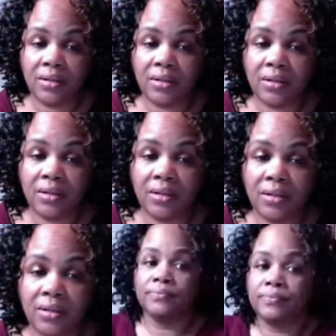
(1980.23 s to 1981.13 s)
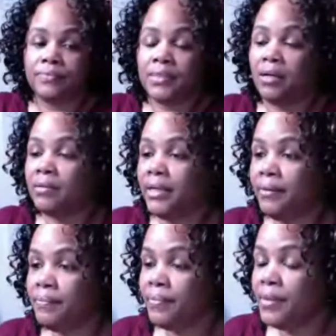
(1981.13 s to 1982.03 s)
tomorrow. All
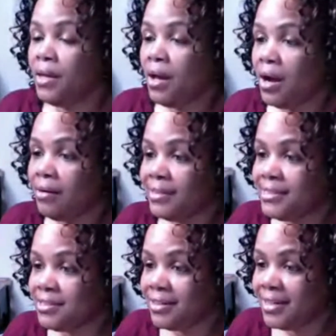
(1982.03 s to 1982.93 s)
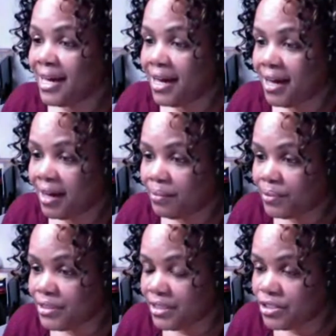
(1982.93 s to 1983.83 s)
right. All right, y'all. I
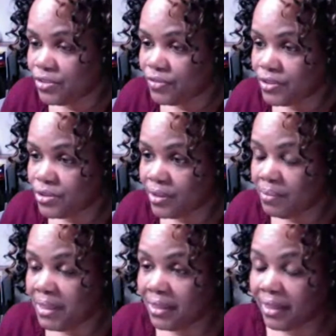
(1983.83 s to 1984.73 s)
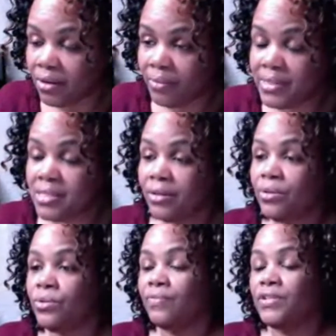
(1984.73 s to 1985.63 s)
appreciate you for joining me. Like I always
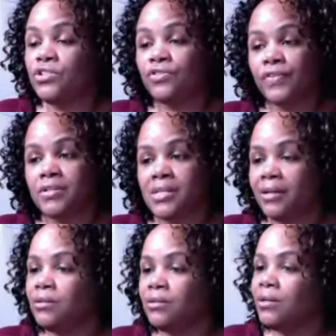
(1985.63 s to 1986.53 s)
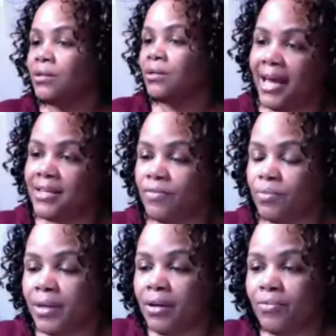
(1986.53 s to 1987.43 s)
tell you, if this is your first time, don't be last. If you've
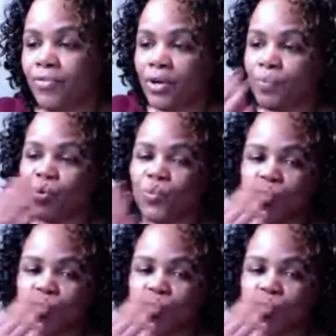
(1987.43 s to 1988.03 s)
been here before,